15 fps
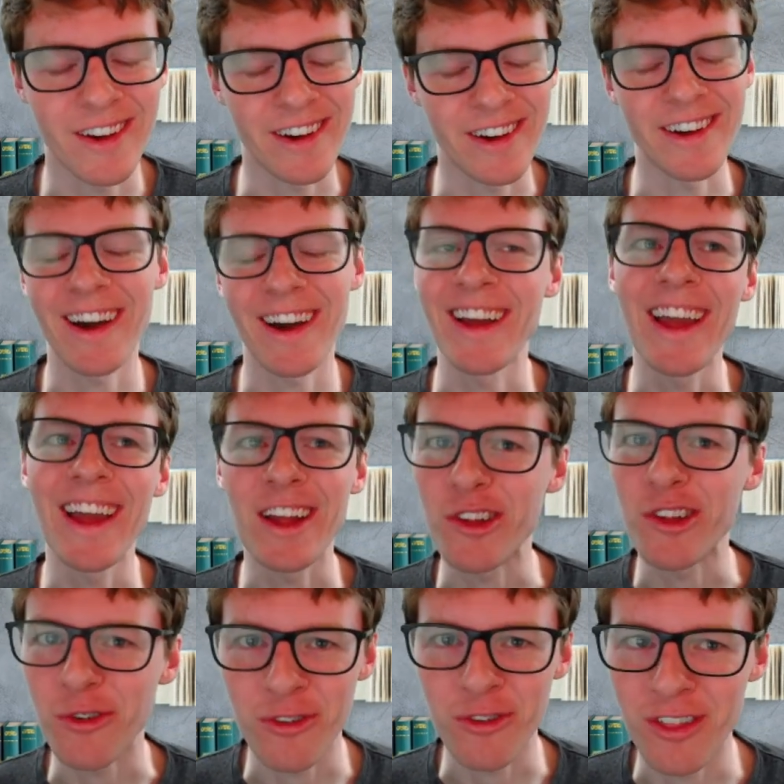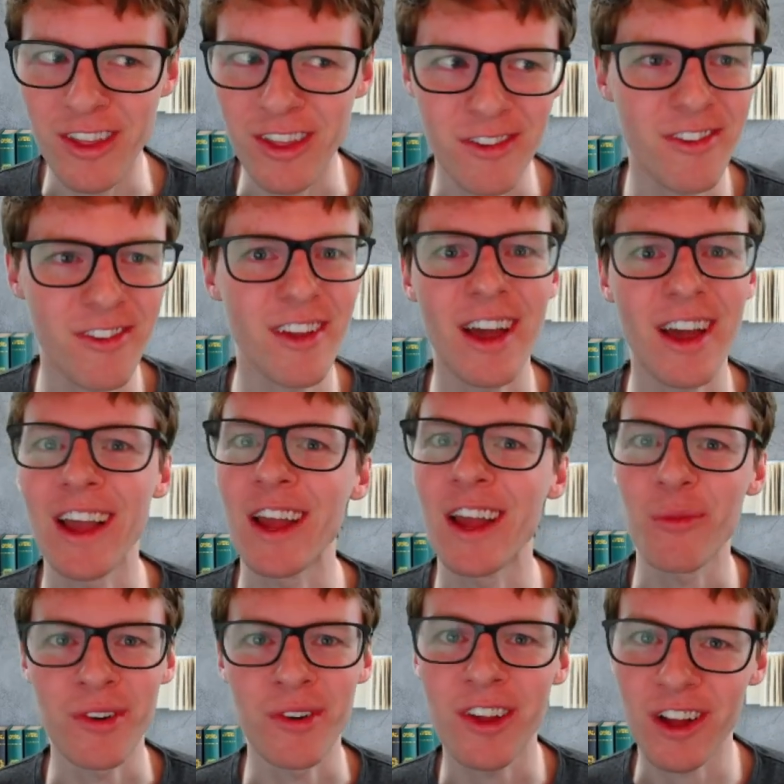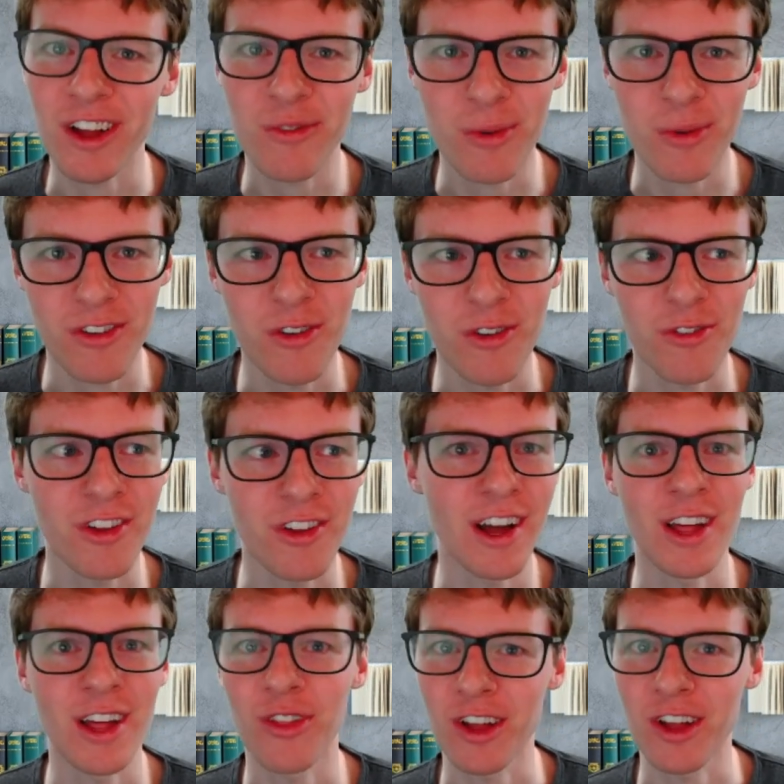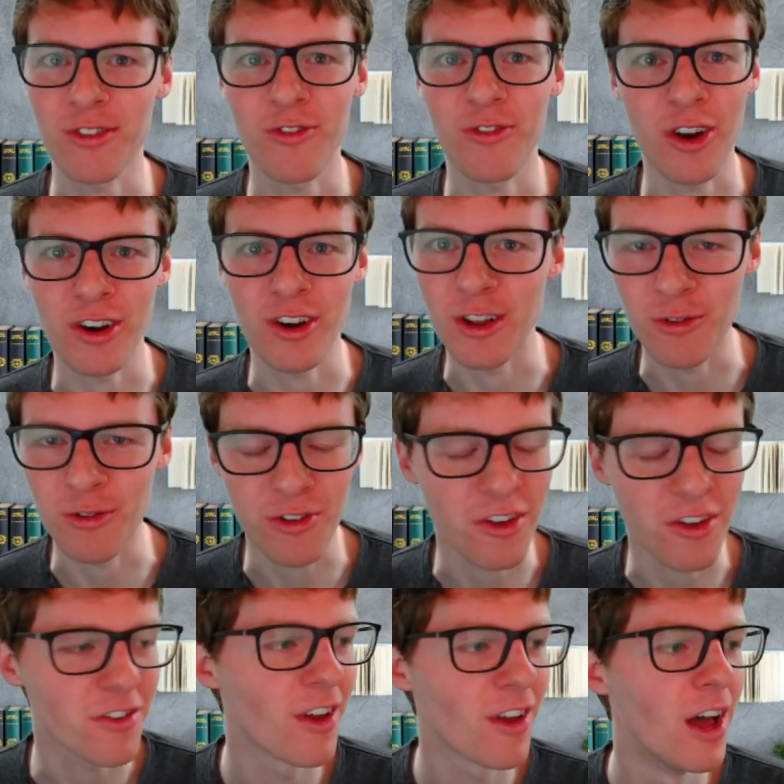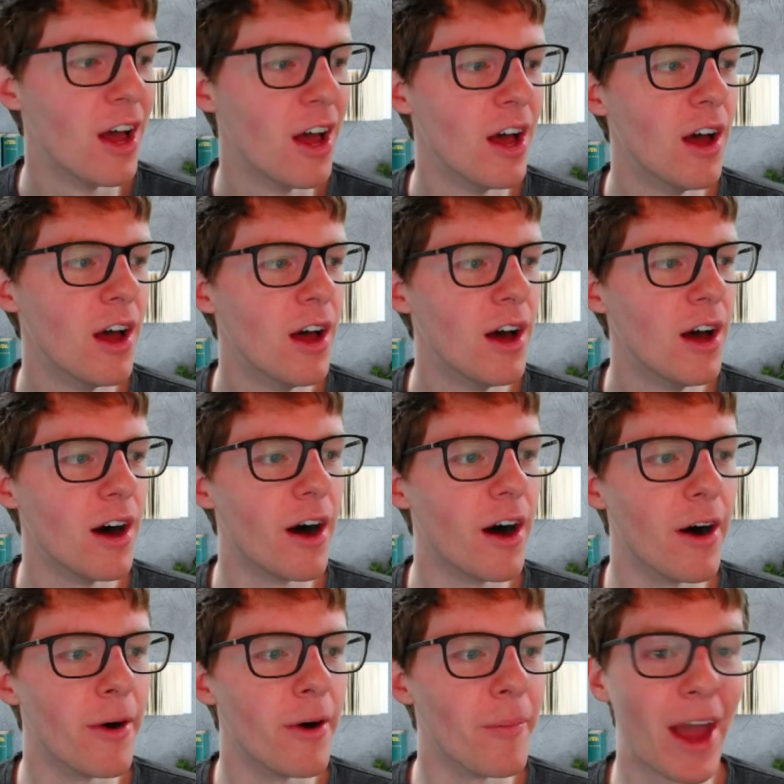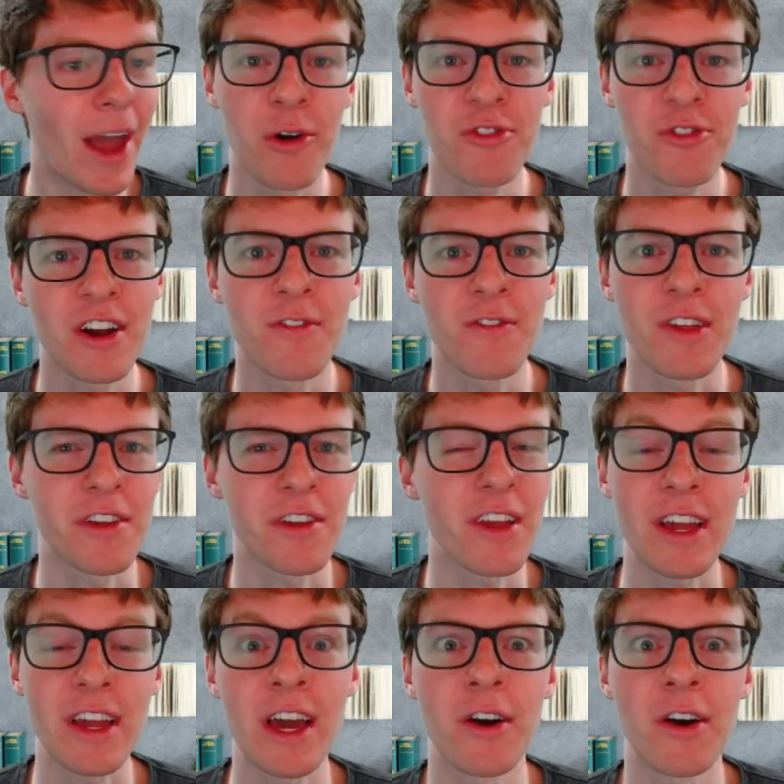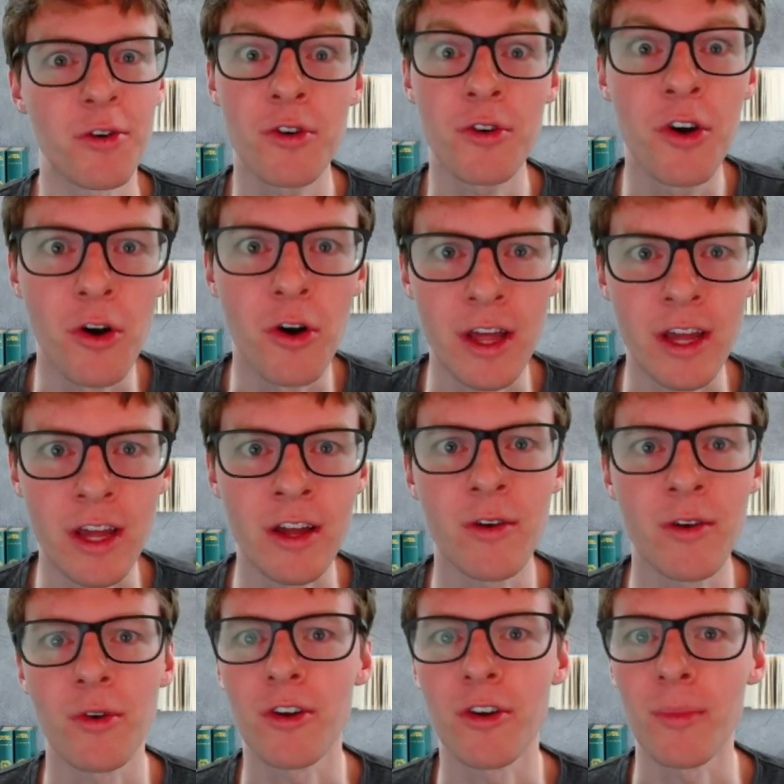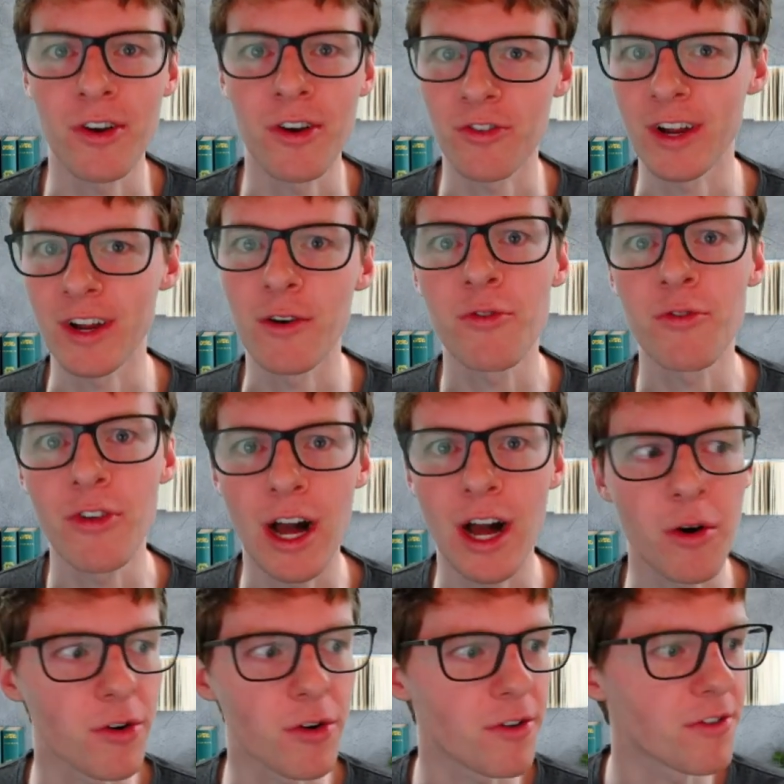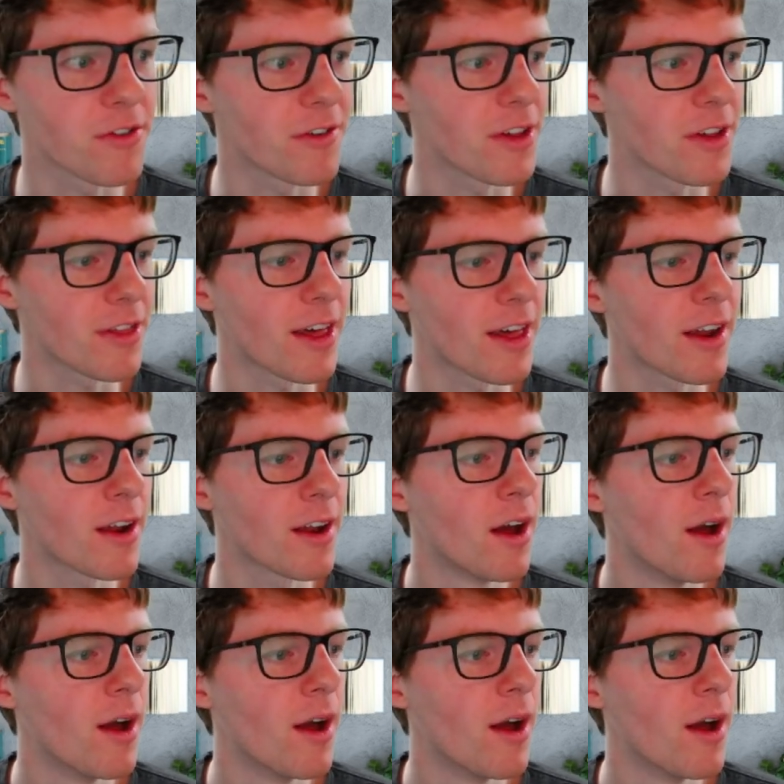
I hate using this. I hate when textbooks use it. I think it's very useless. Outside of things like, I don't know, cooking, when you're measuring out flour or stuff like that.